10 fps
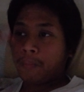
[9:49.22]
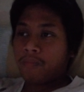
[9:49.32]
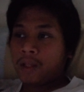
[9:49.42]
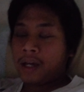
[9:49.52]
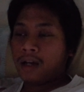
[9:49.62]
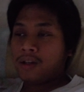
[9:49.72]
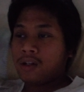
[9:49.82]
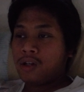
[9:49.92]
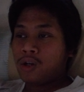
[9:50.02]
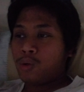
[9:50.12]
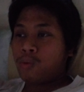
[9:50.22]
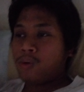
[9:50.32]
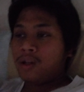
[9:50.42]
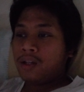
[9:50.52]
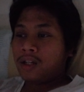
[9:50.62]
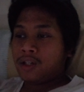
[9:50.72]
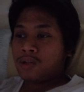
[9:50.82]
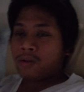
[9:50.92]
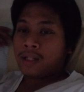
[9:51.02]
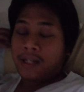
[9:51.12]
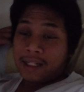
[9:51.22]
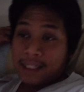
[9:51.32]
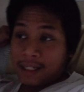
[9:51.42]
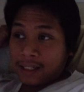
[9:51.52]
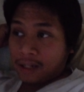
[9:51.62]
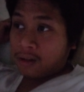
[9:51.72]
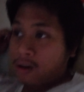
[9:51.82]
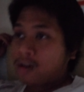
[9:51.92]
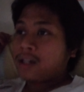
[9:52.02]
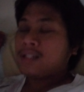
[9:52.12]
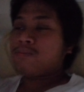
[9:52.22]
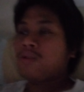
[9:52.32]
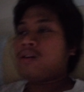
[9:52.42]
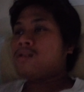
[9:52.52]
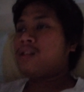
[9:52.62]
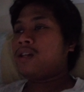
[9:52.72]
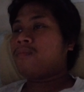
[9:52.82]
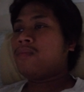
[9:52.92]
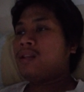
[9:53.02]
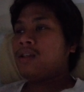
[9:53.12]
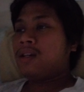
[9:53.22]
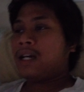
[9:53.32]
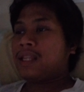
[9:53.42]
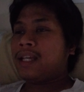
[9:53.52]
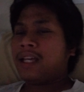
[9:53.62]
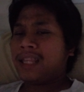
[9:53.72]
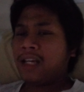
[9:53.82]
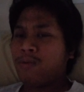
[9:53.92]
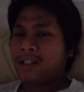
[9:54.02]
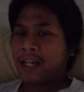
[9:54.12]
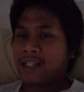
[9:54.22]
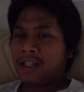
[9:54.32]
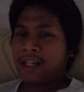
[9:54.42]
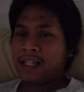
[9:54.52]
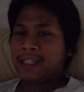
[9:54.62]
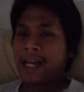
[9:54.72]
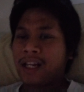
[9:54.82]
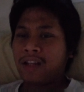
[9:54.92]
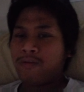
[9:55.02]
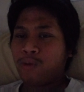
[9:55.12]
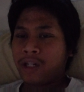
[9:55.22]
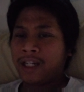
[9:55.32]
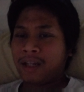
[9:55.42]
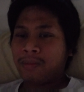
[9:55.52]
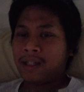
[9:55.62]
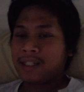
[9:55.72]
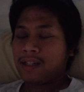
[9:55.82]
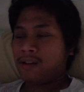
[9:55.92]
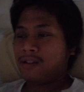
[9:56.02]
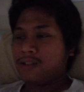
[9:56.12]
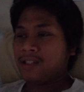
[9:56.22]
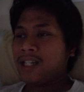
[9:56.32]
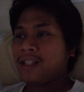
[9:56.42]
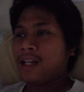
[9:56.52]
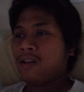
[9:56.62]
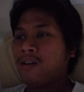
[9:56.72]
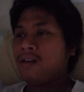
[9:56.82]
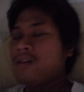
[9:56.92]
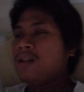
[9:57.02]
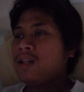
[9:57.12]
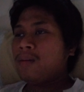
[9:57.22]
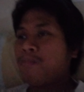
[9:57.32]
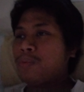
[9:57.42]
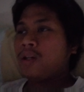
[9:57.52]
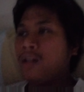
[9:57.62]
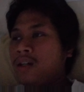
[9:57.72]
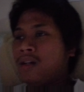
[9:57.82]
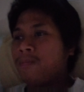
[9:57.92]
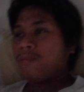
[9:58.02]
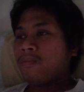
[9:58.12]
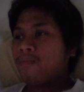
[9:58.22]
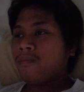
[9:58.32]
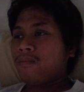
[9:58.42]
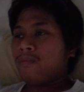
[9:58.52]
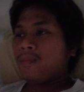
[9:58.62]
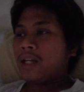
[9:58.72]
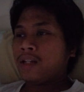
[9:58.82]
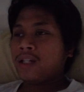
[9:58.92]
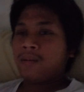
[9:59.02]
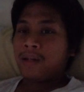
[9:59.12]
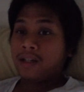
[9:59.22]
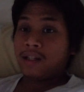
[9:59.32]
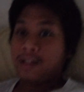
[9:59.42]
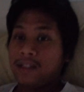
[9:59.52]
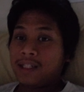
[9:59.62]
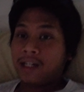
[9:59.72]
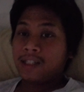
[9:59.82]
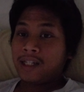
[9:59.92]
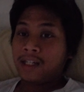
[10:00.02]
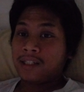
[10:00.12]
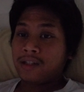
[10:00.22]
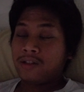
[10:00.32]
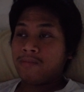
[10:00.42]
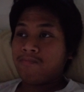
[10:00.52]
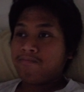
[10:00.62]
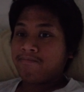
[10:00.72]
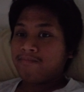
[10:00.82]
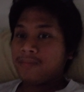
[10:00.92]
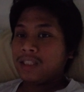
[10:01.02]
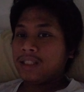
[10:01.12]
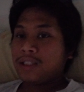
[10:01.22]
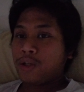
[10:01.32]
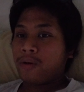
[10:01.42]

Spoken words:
yeah, go enjoy that. It's not that long. It's probably like I think it was actually exactly 49 minutes long. So it's not that long, but I tried to make it as entertaining as I could. So